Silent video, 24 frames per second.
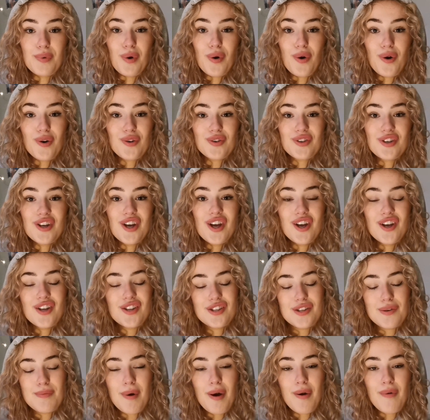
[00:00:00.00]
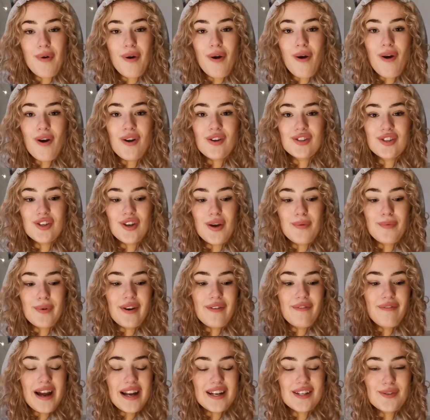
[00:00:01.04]
board tomorrow, so I'm going
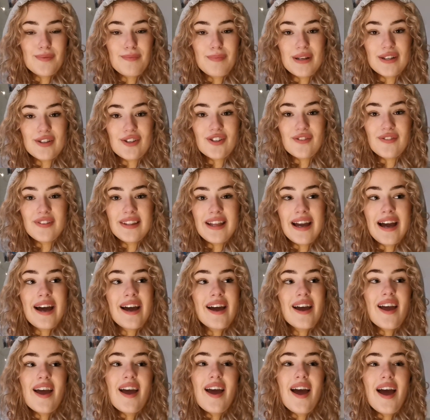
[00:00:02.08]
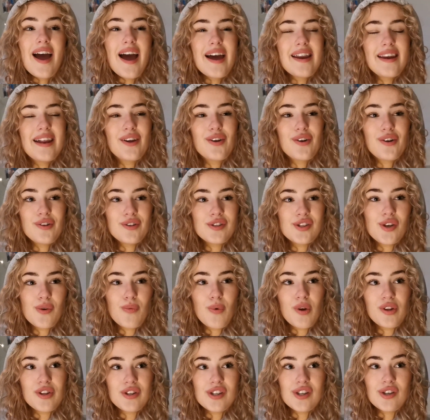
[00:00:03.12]
to find some pictures for that. And I also
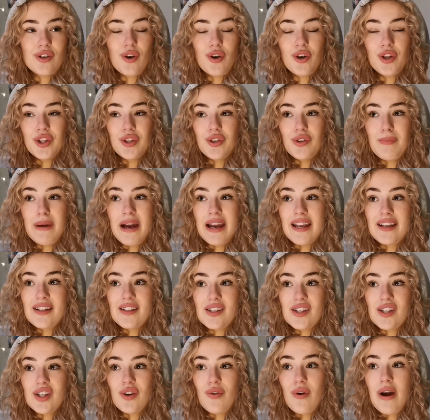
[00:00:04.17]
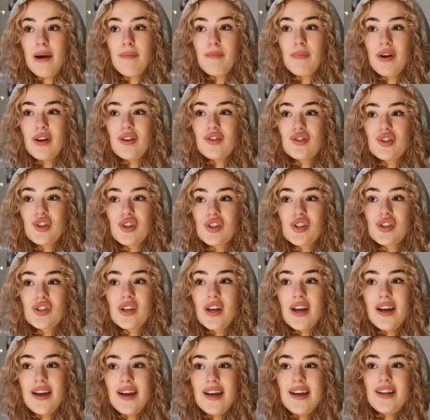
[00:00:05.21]
want to go through my Instagram and just
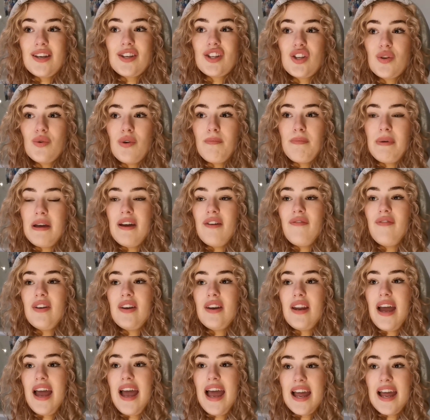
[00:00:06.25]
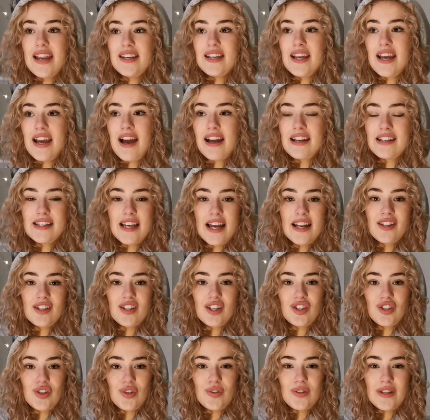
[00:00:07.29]
do a bit of an edit. I tend to
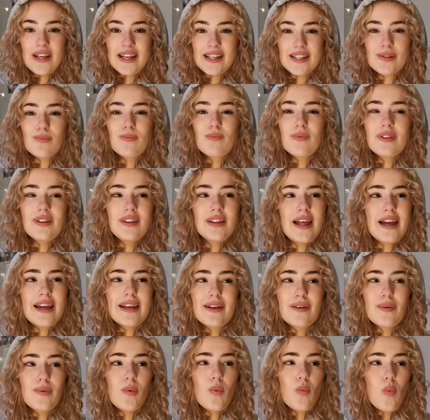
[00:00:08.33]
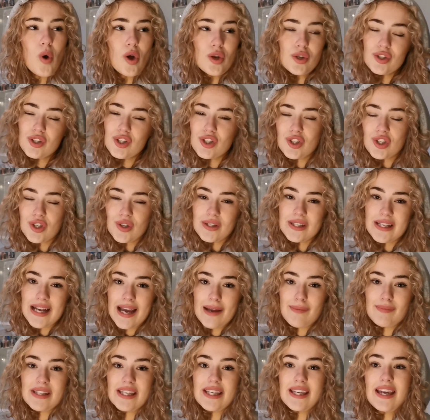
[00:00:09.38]
do this like 1 to 2
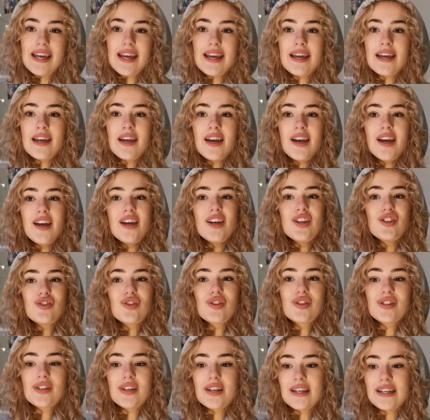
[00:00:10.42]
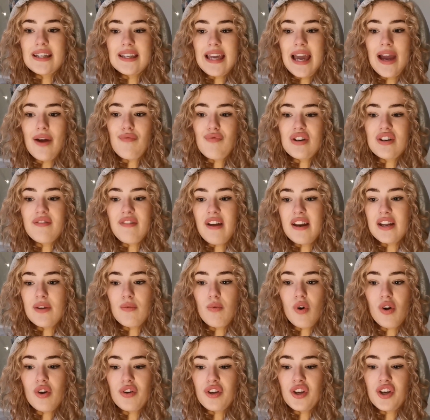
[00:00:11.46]
times a year, just get rid of
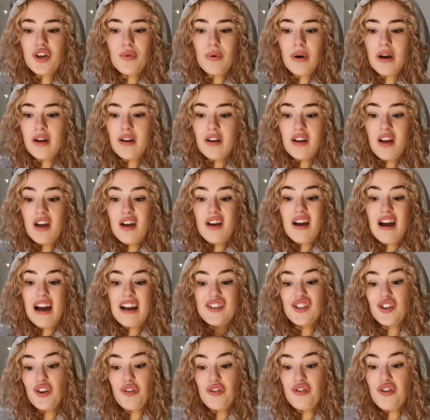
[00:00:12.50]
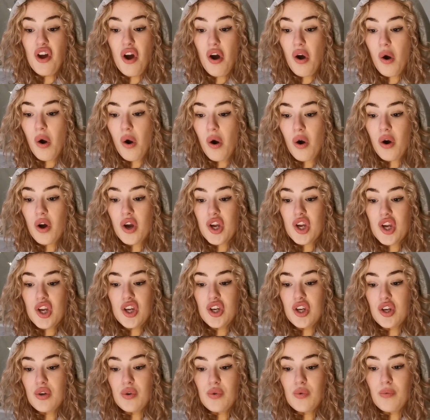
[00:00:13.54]
anyone who I don't know,
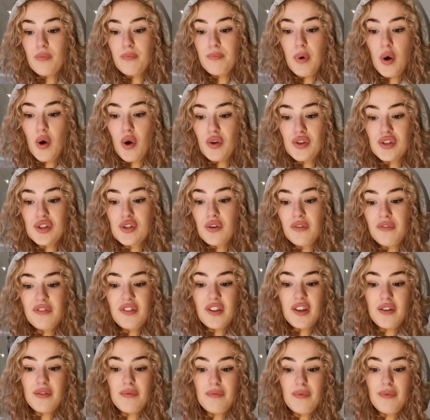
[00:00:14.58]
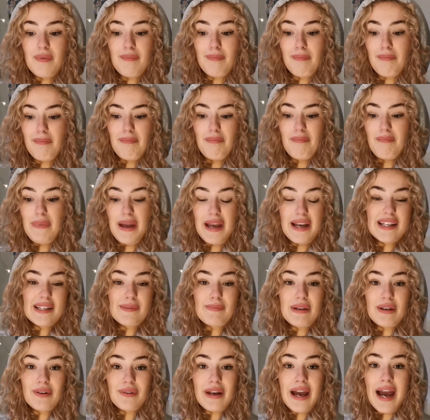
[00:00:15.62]
who posts stuff that makes
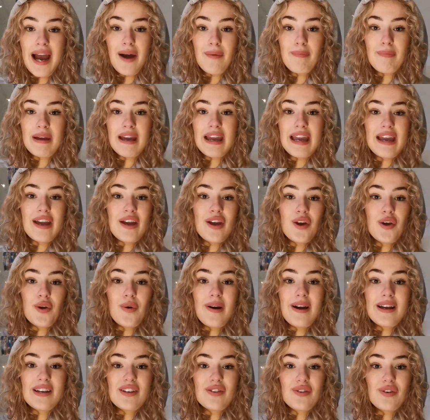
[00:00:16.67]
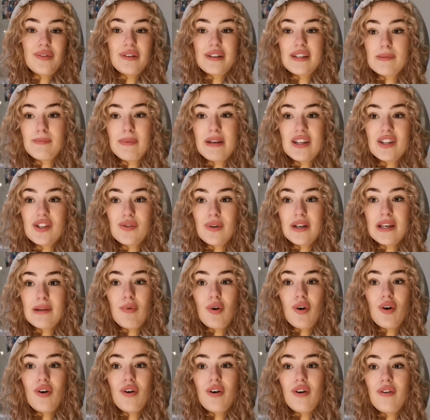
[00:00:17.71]
me unhappy, who I don't really speak to
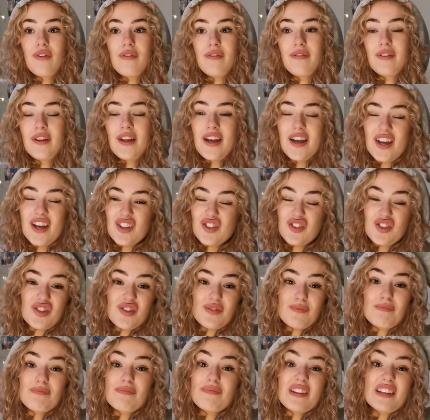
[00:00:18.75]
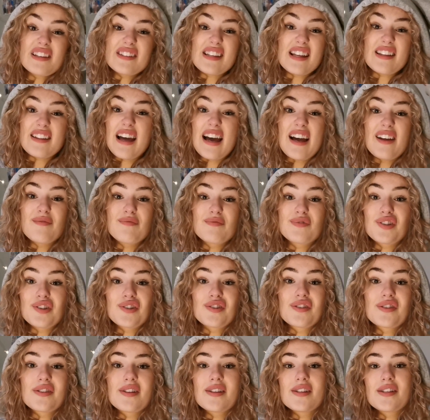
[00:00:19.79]
anymore, just things like that,
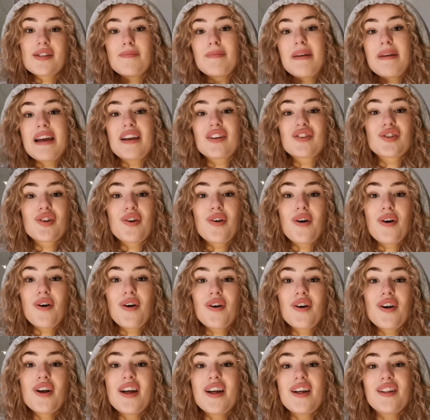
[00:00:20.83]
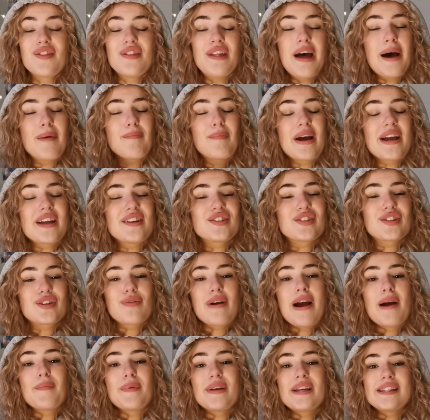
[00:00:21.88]
just to make sure that my
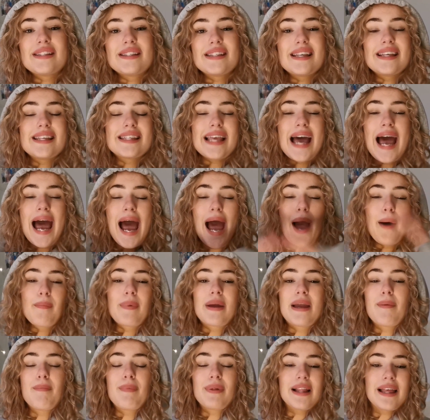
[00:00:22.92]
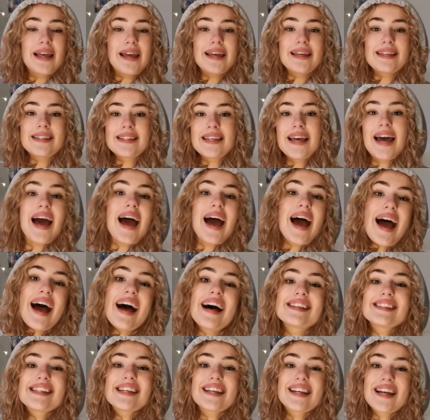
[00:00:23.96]
Instagram is as happy a place
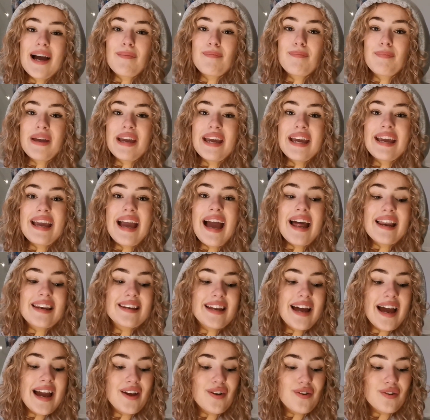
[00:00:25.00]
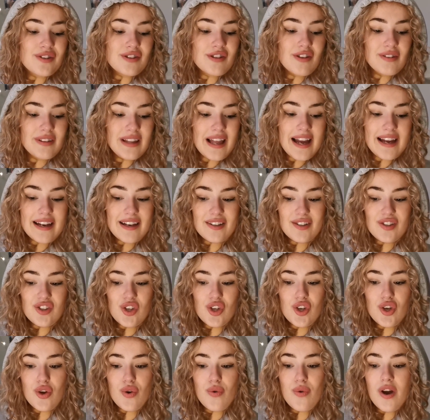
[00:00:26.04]
as it can be. And I also like
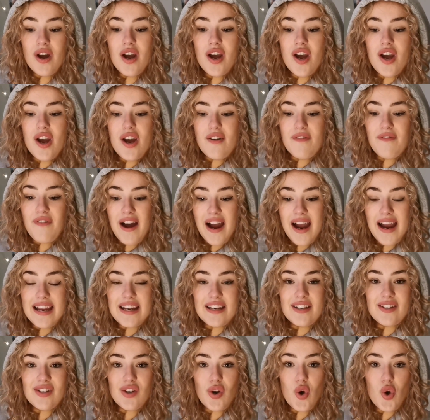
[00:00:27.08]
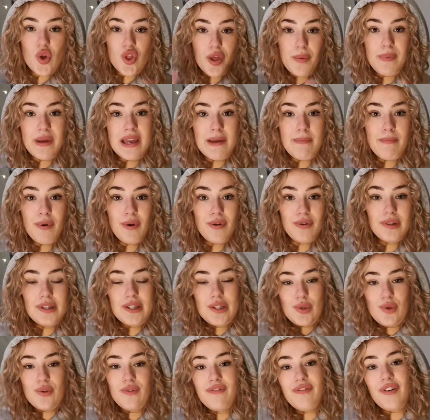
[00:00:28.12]
to find other people
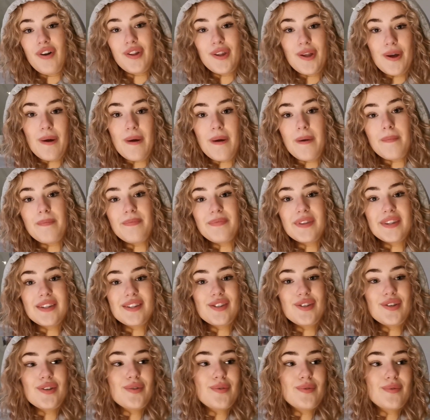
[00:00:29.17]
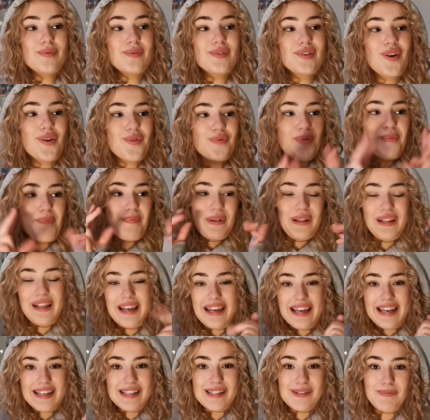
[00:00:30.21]
to follow, to not
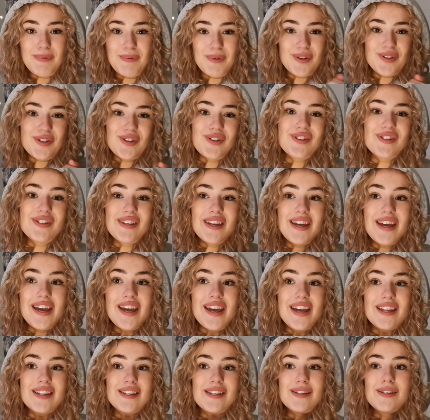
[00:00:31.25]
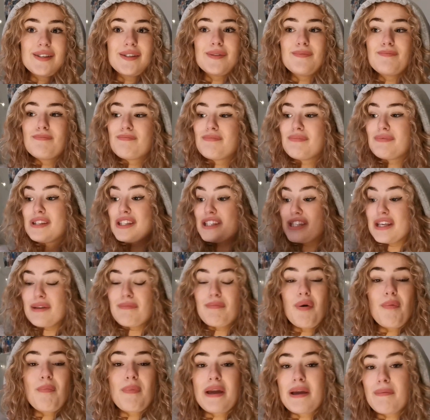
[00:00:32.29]
replace, but just to see
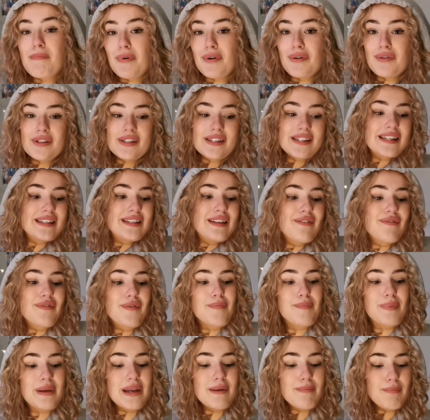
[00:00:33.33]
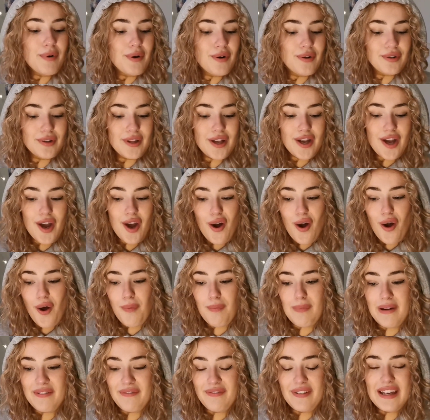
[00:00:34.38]
more people, see different people on
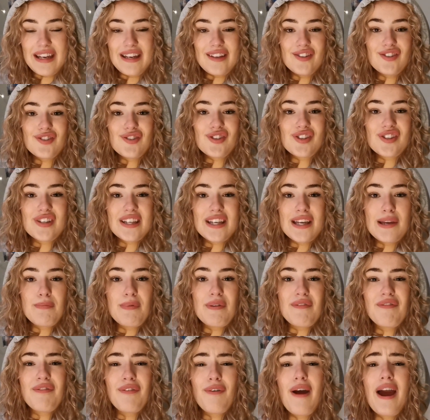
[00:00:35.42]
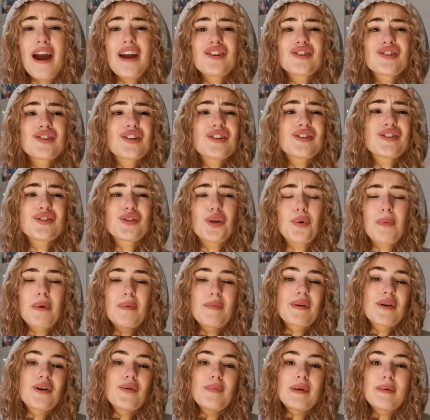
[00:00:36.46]
my feed, just to keep it fresh and stop it
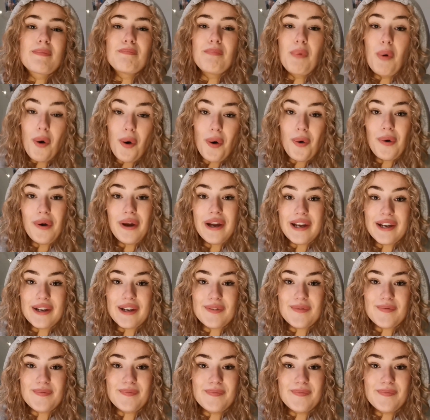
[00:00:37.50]
becoming boring.